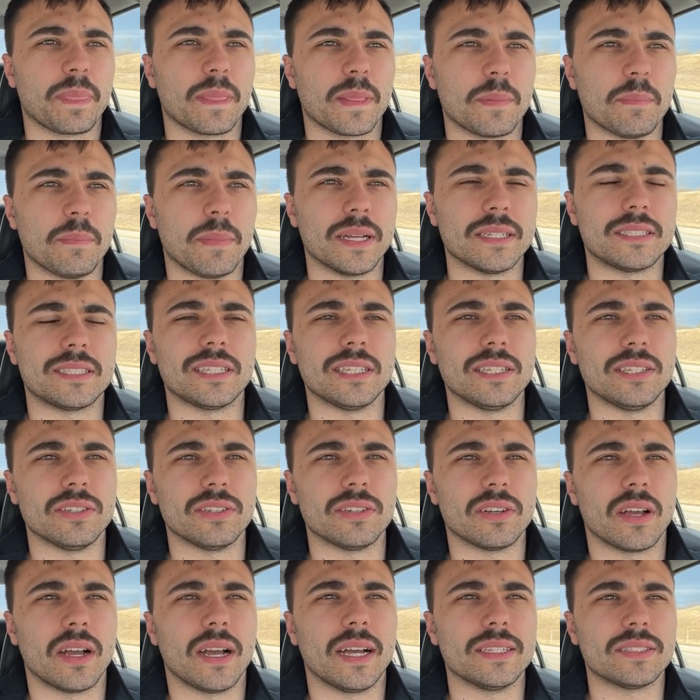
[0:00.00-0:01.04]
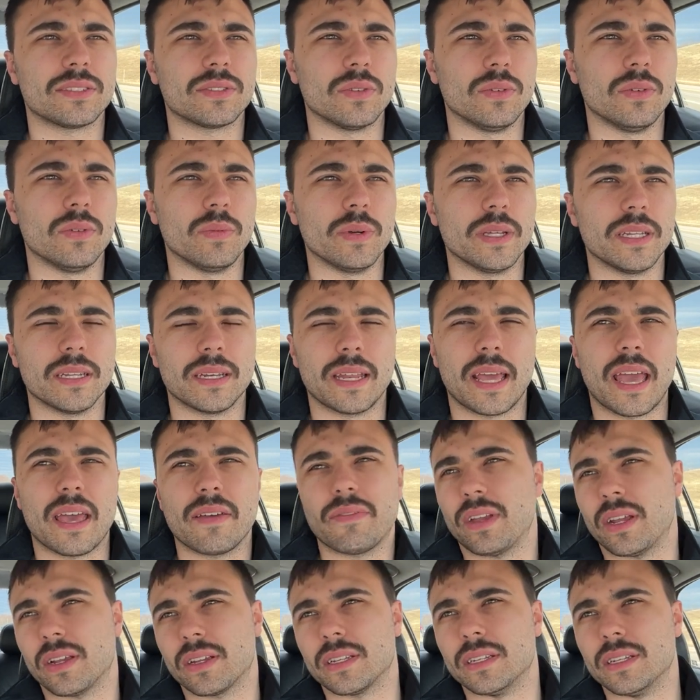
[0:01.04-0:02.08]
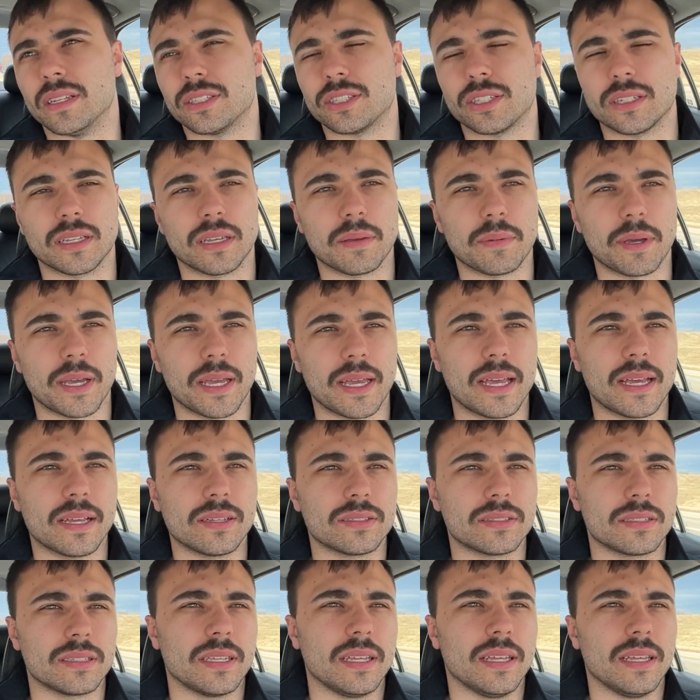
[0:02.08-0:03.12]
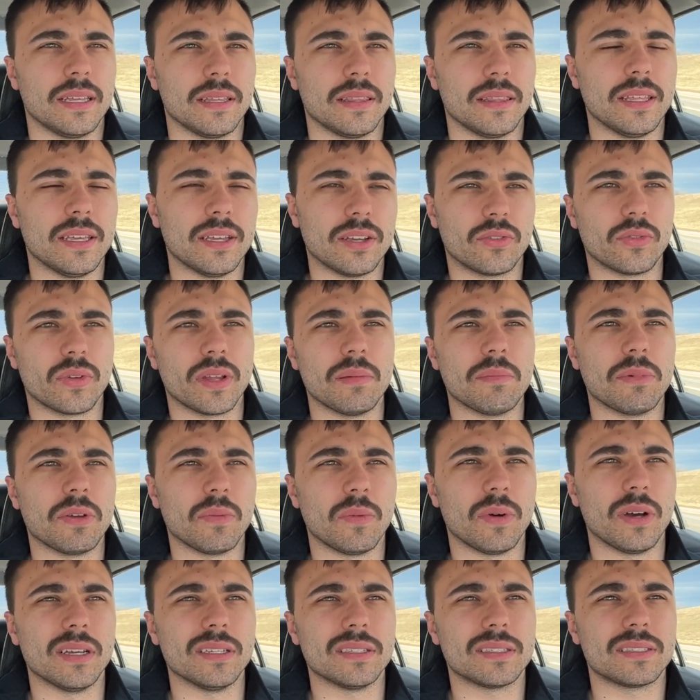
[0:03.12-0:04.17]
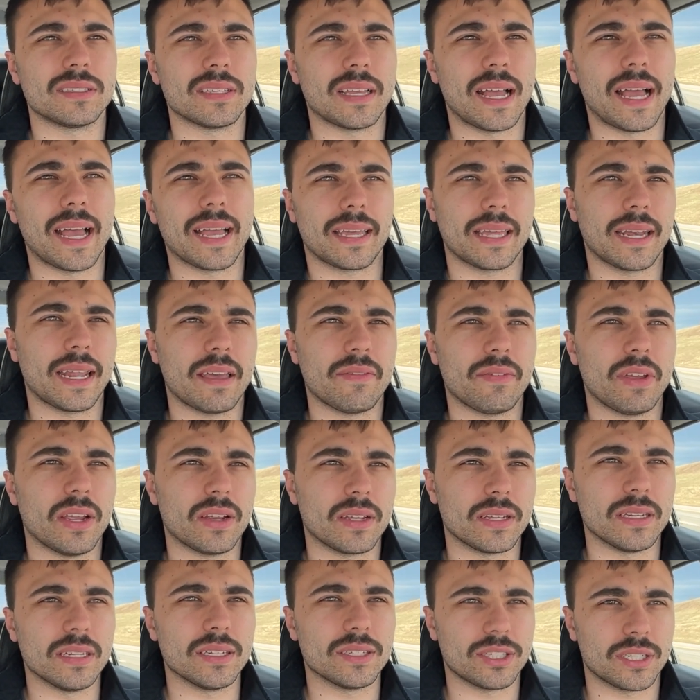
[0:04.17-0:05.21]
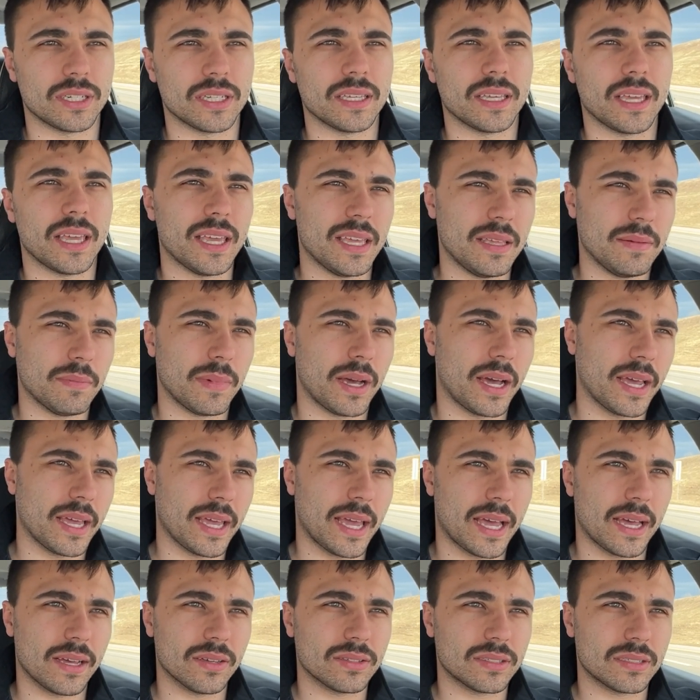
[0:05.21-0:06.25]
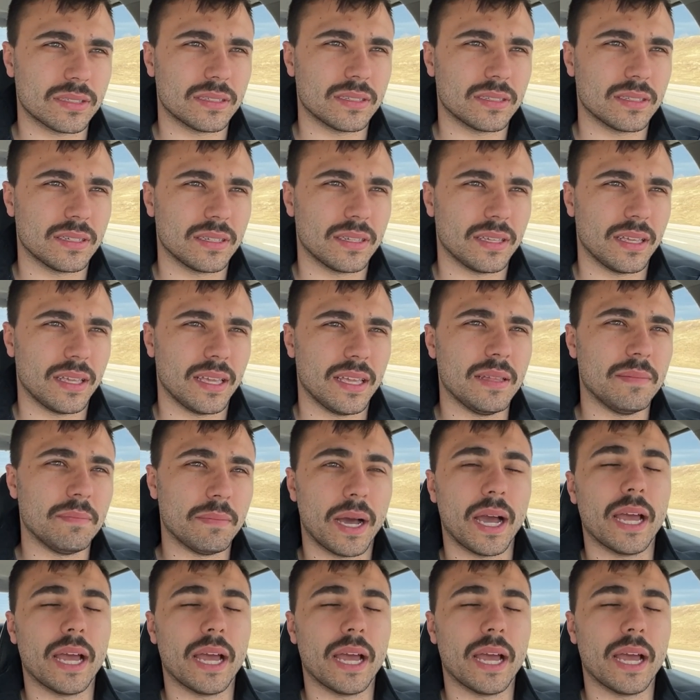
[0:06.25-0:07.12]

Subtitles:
My senior year of high school, we didn't have air conditioning in my house. The agreement was I can have air conditioning in my house, in my